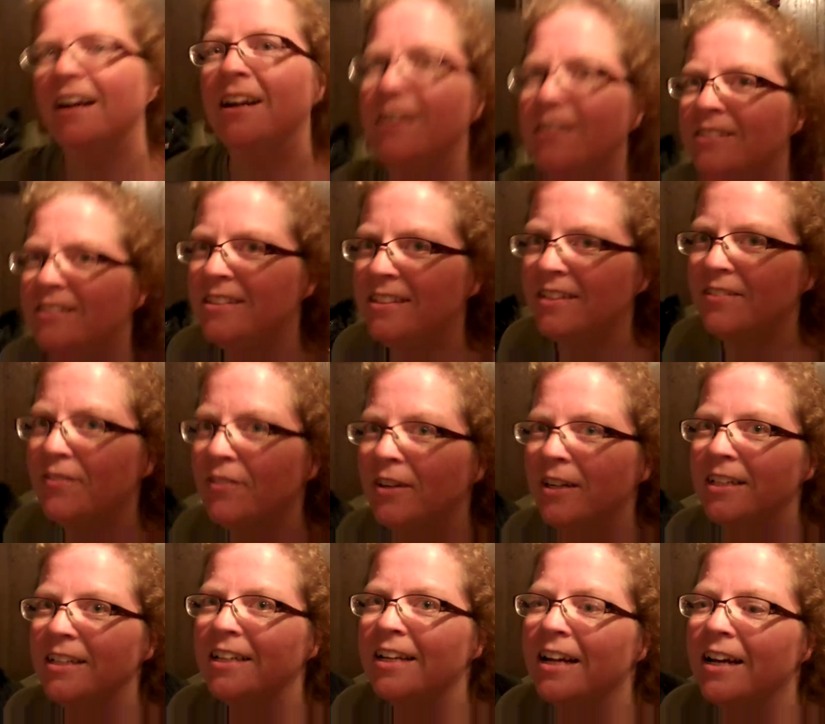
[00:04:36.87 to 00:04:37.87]
are
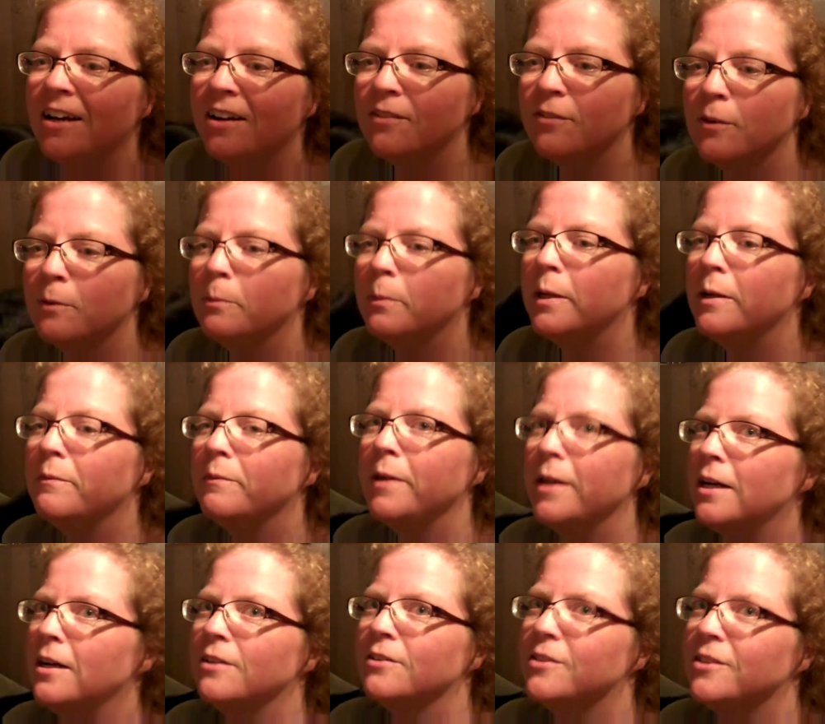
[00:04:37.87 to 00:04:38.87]
different now from when
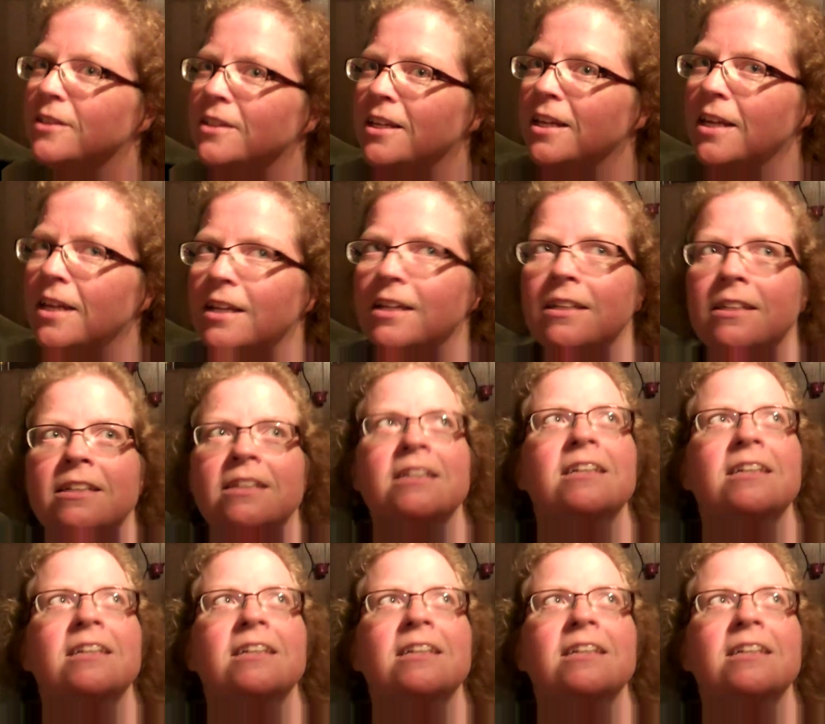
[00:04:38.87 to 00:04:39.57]
we all took it.